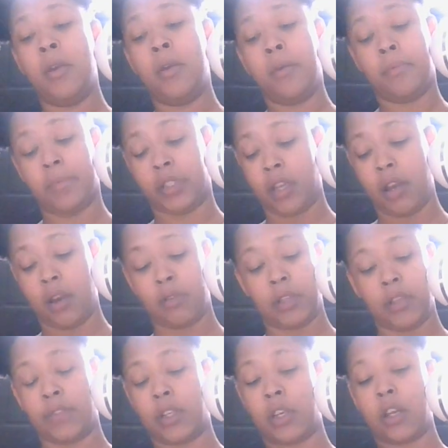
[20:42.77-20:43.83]
Which I don't
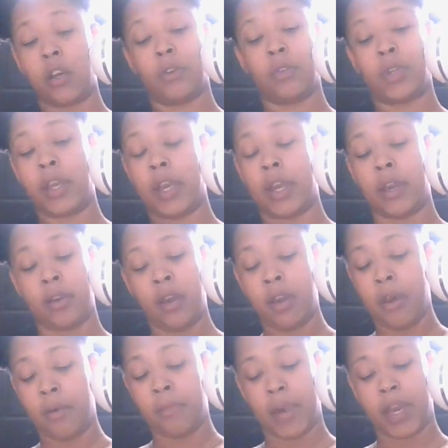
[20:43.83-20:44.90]
even know. Yeah.
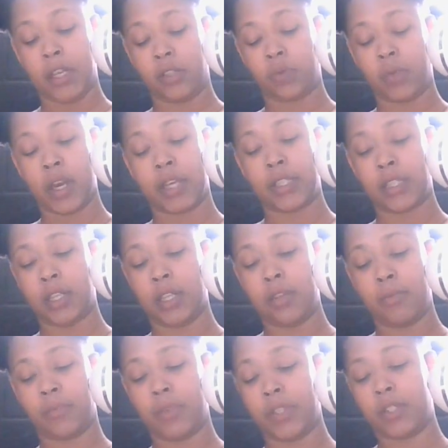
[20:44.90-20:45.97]
Page of Wands and the
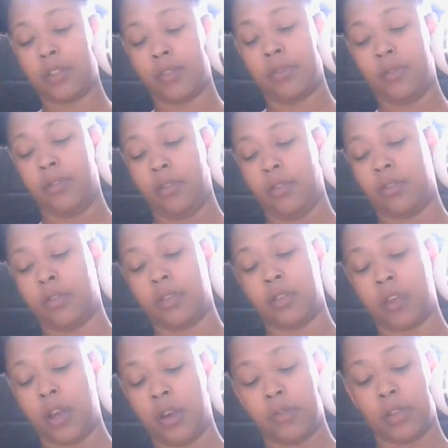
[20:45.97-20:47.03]
Empress. I
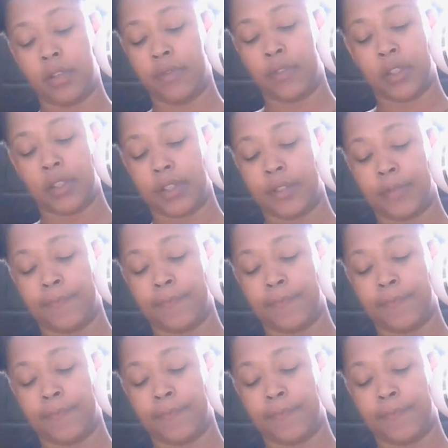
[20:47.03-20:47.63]
don't even know.